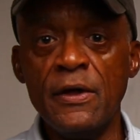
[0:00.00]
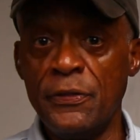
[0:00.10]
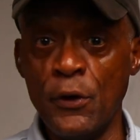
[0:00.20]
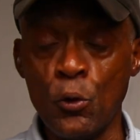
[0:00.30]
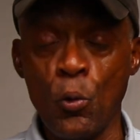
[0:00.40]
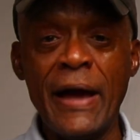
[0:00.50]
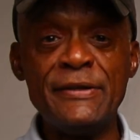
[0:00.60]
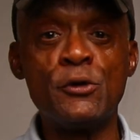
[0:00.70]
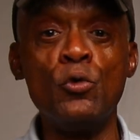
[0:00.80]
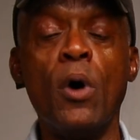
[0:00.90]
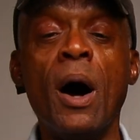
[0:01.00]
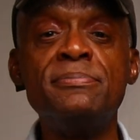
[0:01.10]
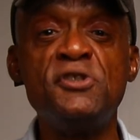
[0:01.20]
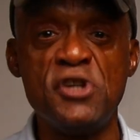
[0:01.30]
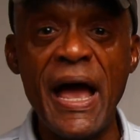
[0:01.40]
their right to
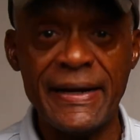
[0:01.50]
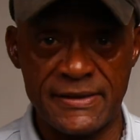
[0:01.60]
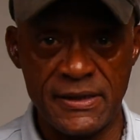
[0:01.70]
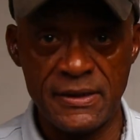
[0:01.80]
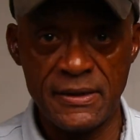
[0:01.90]
object,